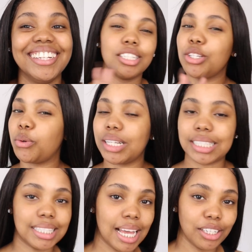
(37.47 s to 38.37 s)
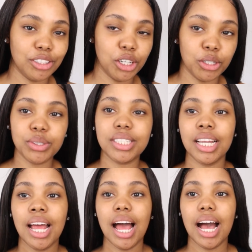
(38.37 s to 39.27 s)
Just a quick side note,
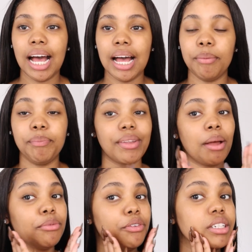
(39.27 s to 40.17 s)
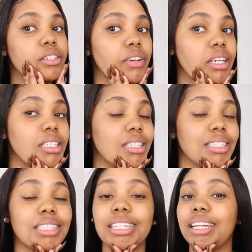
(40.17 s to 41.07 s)
I'm fresh
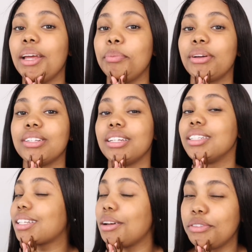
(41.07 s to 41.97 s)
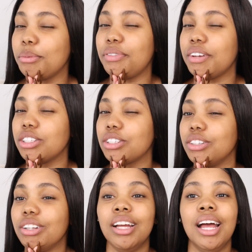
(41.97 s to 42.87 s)
faced today because I just come from a
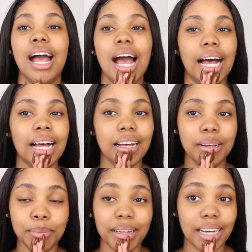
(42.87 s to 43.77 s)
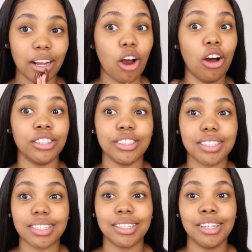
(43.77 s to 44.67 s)
facial, and I
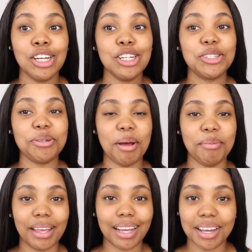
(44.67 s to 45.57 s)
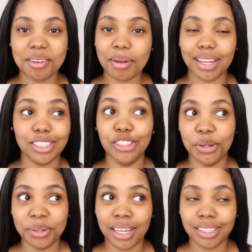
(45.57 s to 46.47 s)
can't do my makeup. I didn't
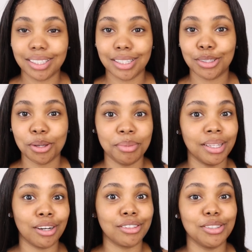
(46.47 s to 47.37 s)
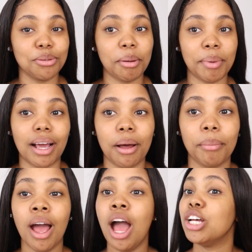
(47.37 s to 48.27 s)
know that. They told me that I couldn't do my makeup.
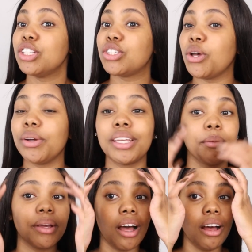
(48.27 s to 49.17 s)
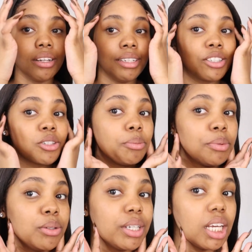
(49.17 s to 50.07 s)
So here we are, natural
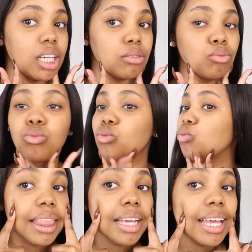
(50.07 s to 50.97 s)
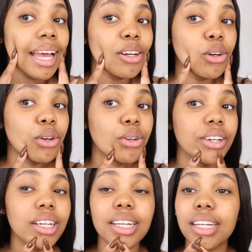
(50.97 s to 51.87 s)
beauty. The
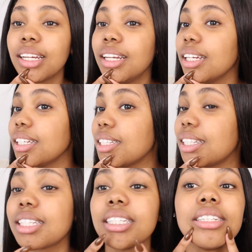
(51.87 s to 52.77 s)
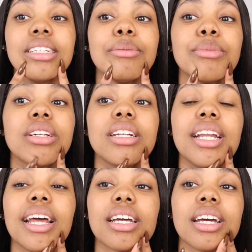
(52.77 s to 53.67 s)
category is skin. I'm trying to
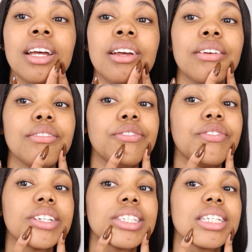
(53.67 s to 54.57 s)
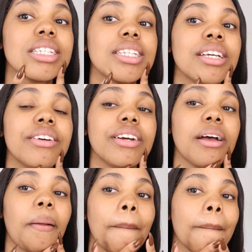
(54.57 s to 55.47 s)
like fix this
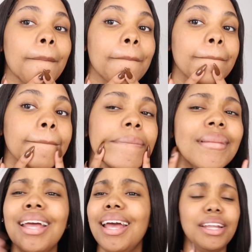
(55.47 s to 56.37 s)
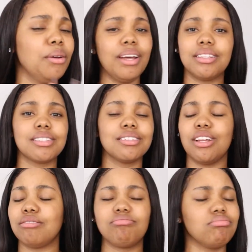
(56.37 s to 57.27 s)
area. Anyway, this is
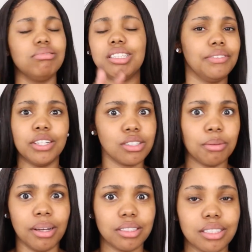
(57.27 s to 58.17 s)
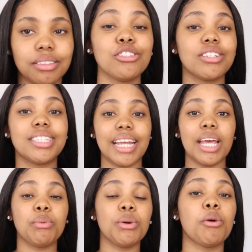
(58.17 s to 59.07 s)
not what the video is about. So
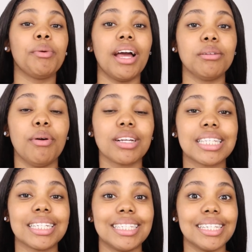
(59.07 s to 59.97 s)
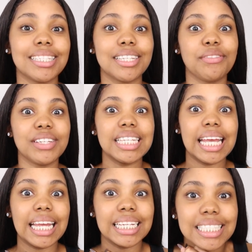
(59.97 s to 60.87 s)
today we will be unboxing DStv's
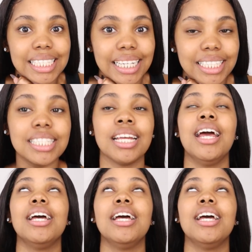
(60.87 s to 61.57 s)
internet.